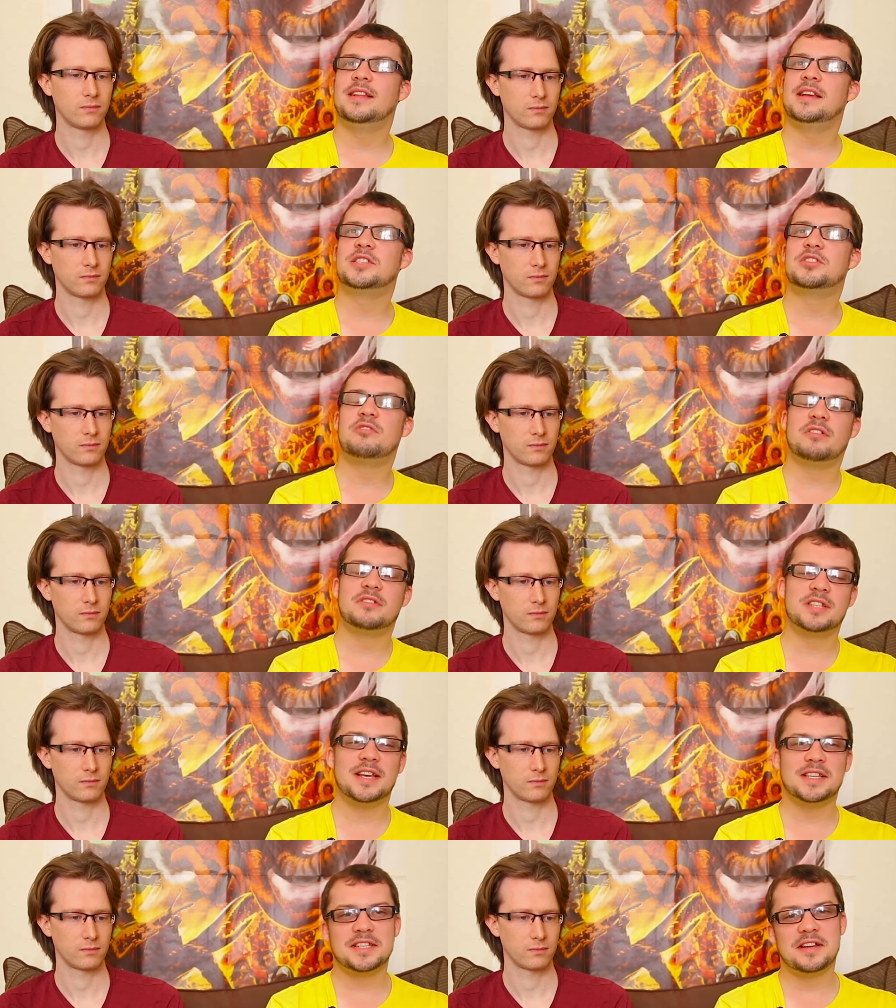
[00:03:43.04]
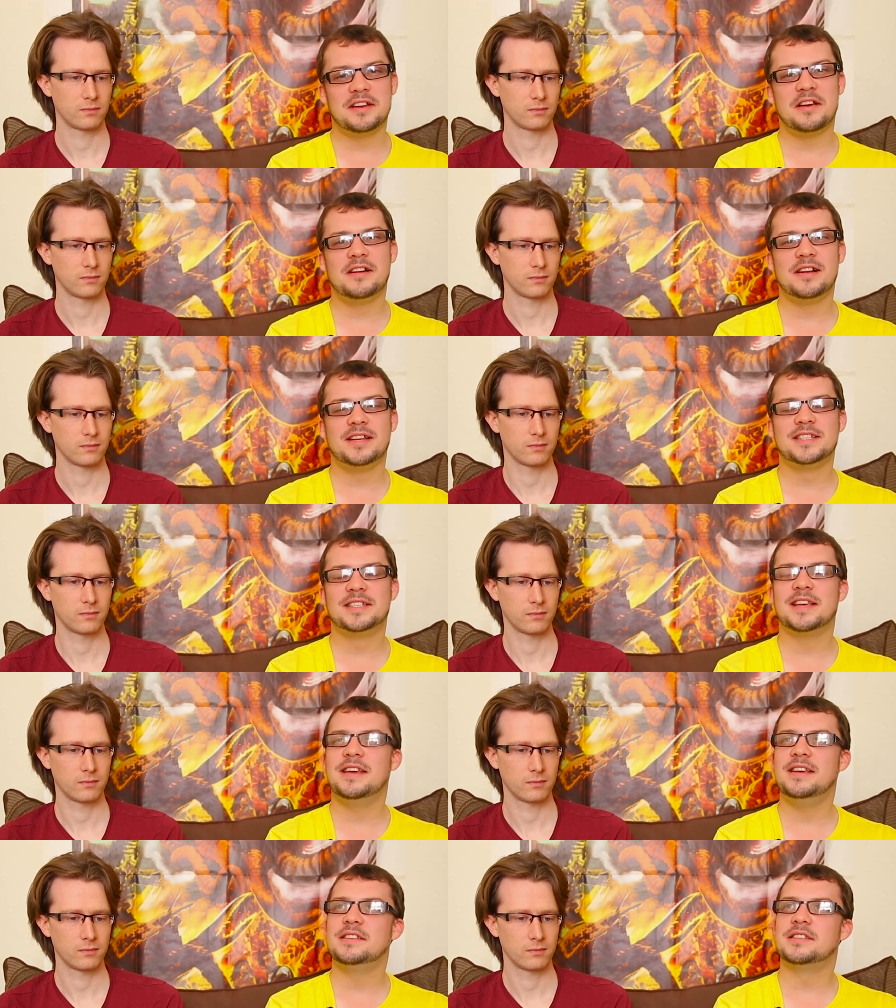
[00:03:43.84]
Speaker 1: as grotesque and ugly as
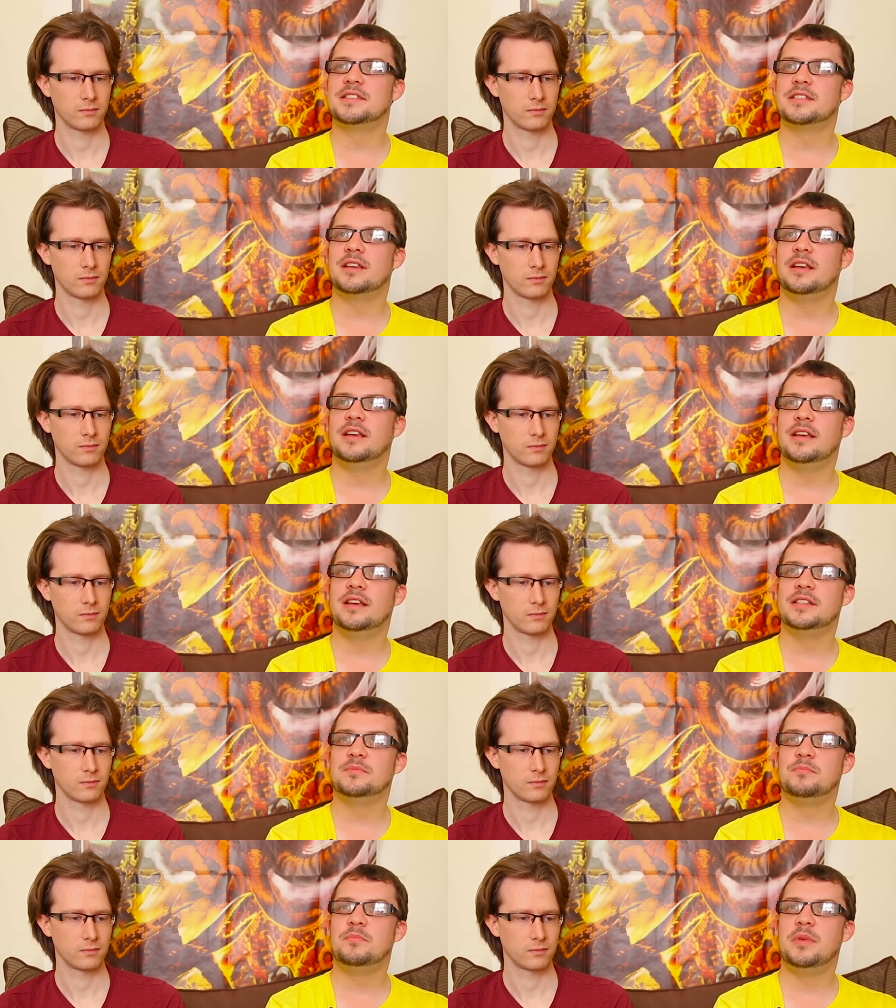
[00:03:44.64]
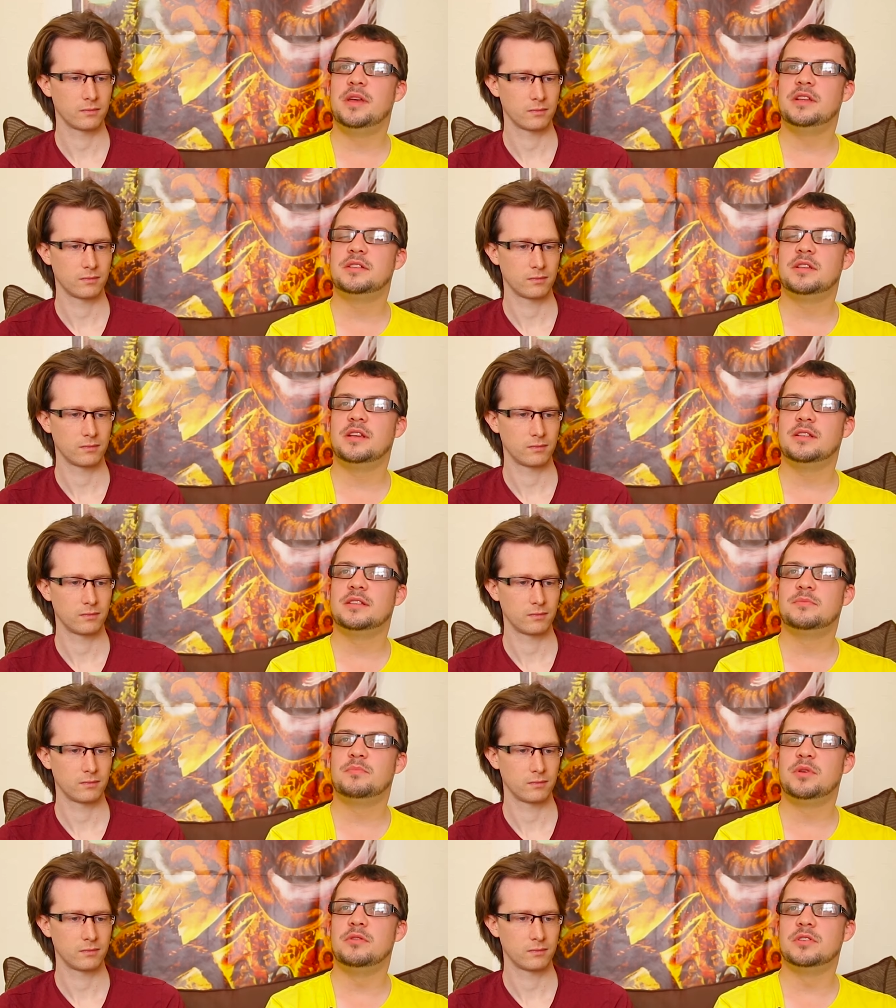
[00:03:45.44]
it is, it's it is
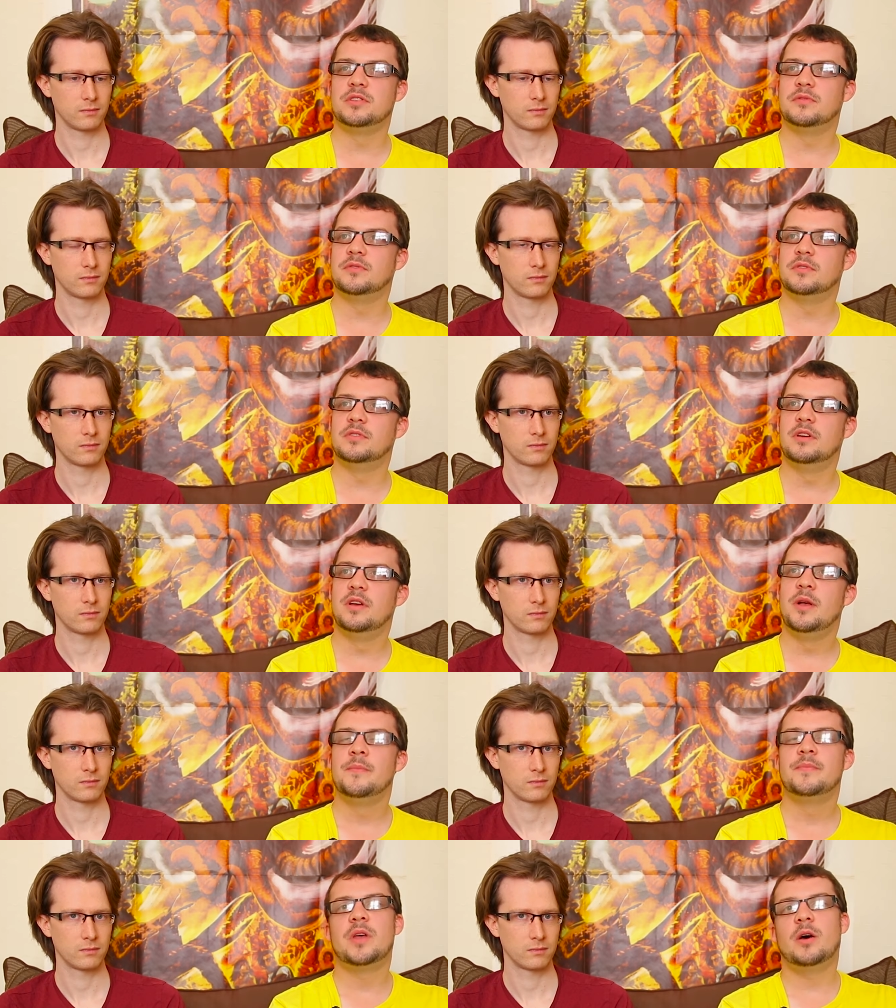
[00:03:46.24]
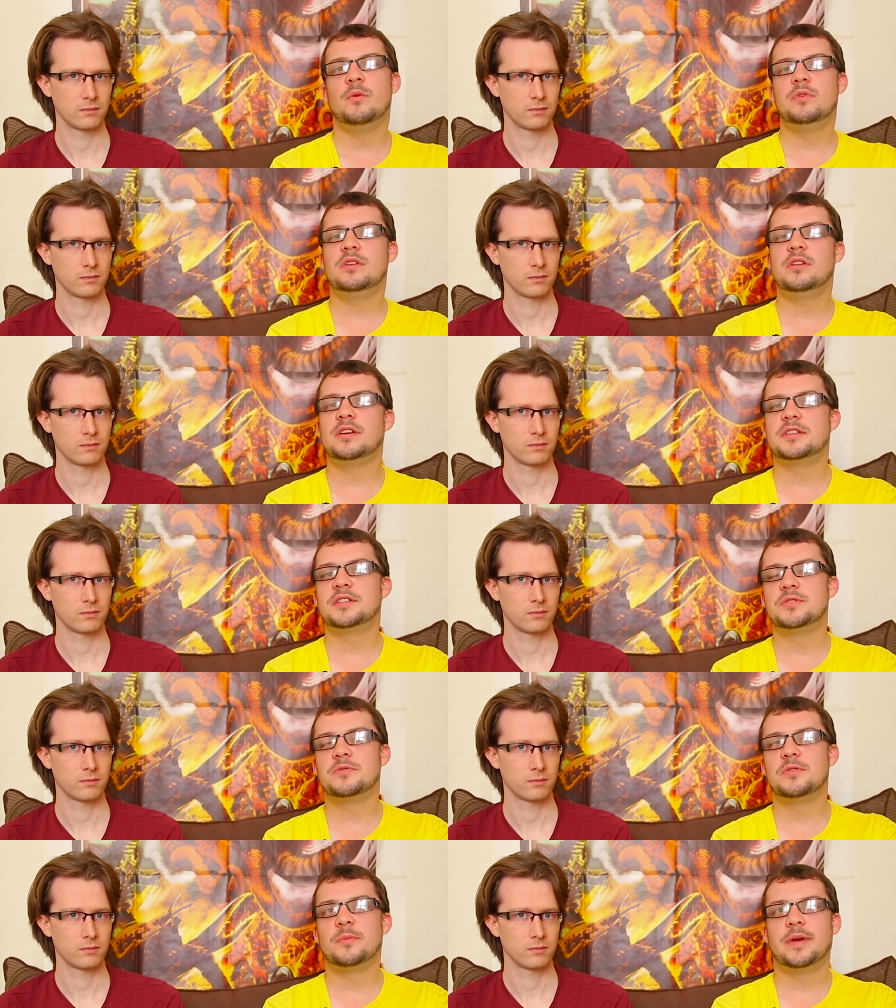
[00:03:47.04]
beautiful. I would like to
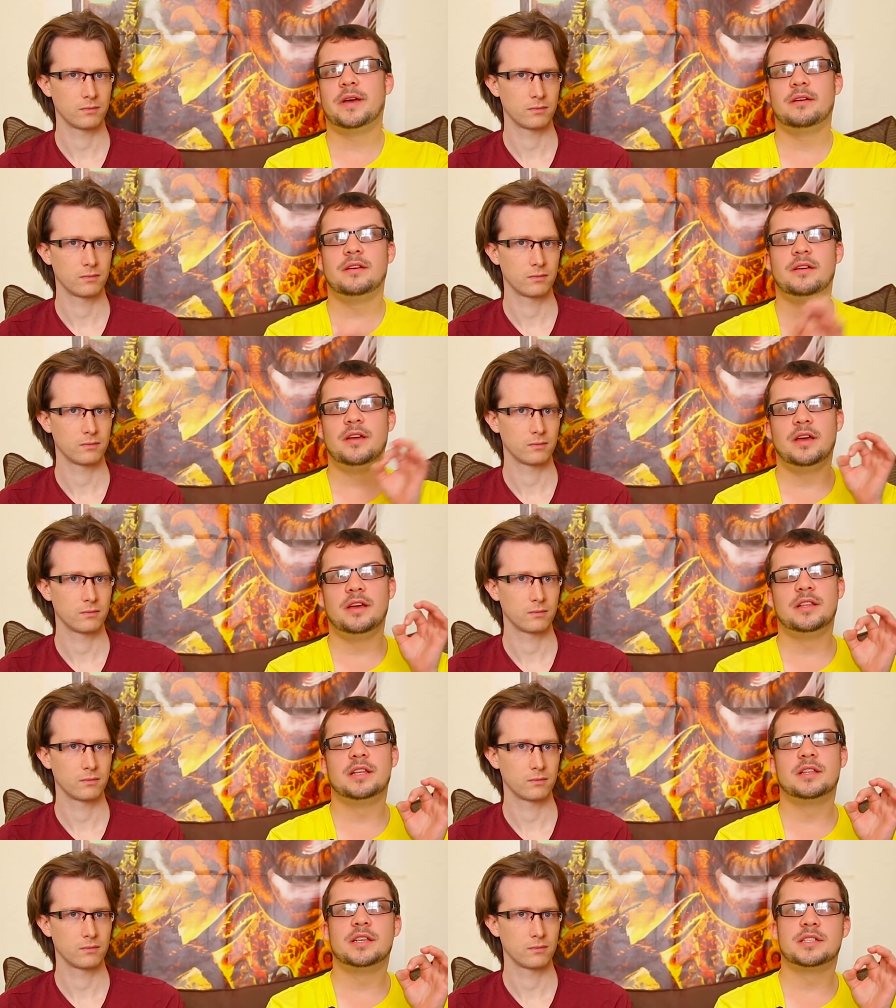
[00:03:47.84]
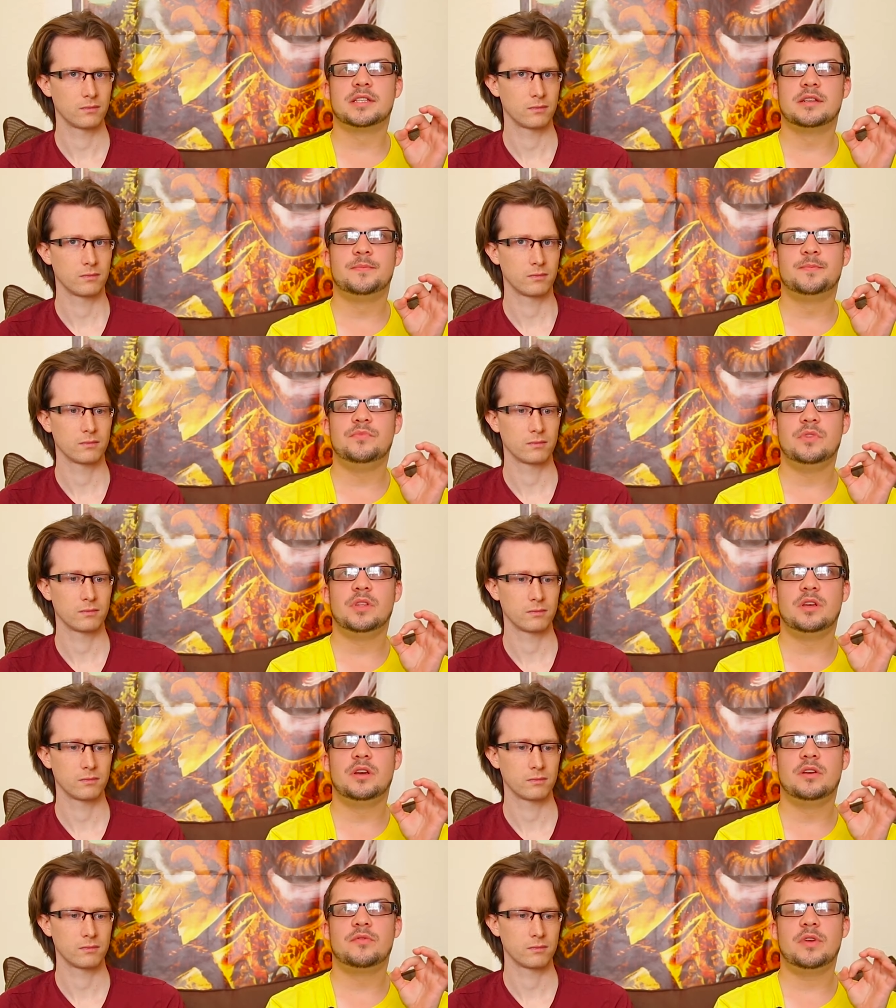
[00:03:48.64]
talk about uh, that. There's a,
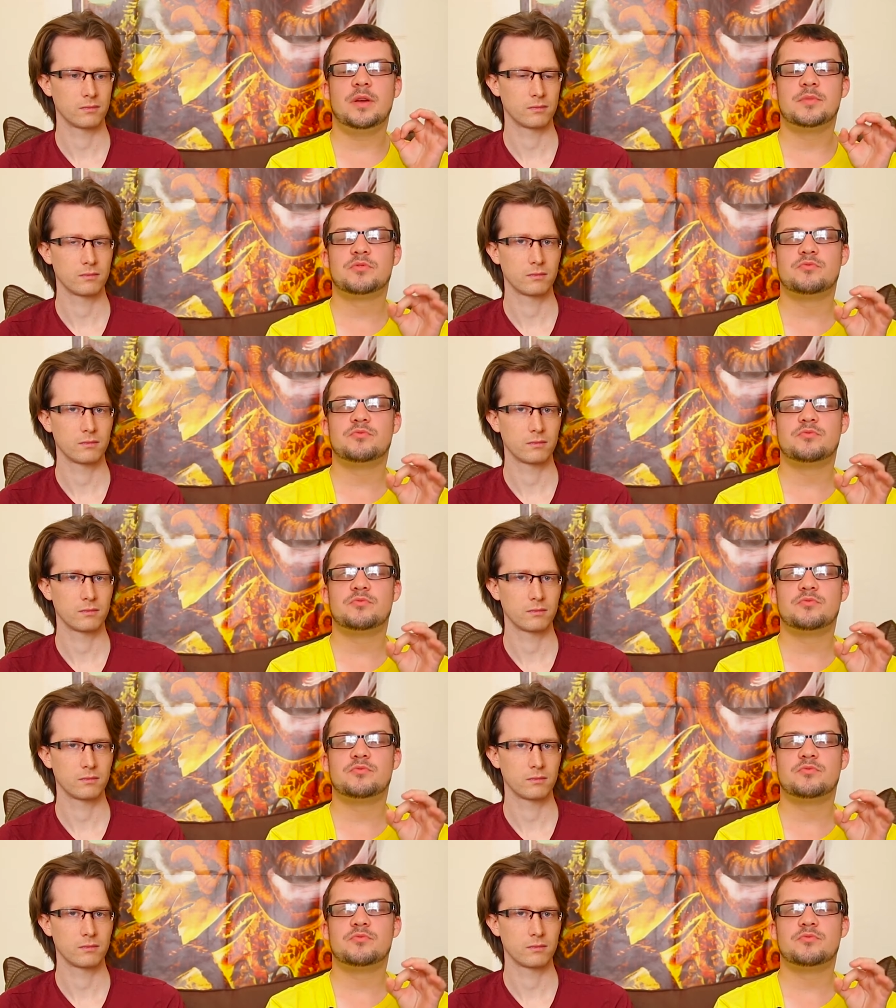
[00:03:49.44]
a famous